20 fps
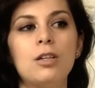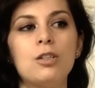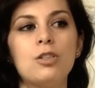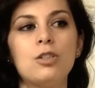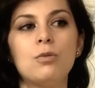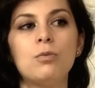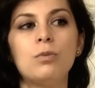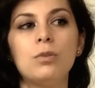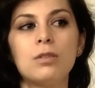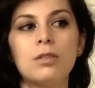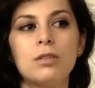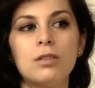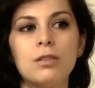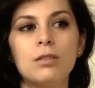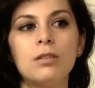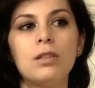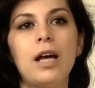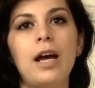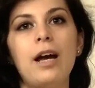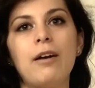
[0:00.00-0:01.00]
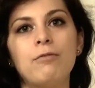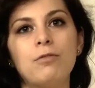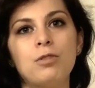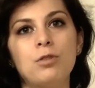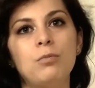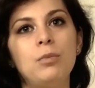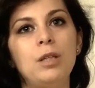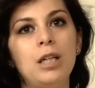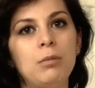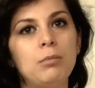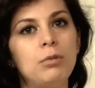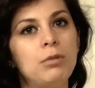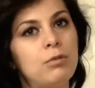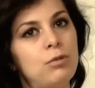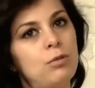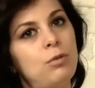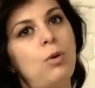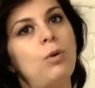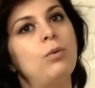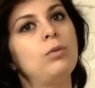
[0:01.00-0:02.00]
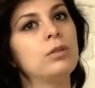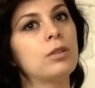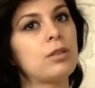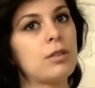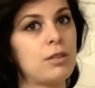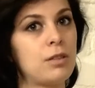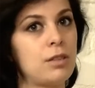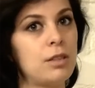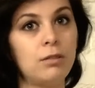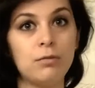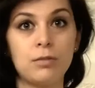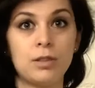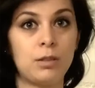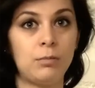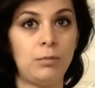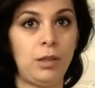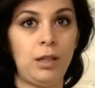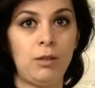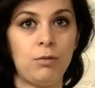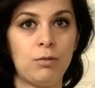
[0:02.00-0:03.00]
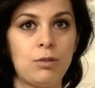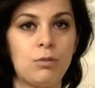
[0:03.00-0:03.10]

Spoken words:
she will still have to be able to hold herself somehow.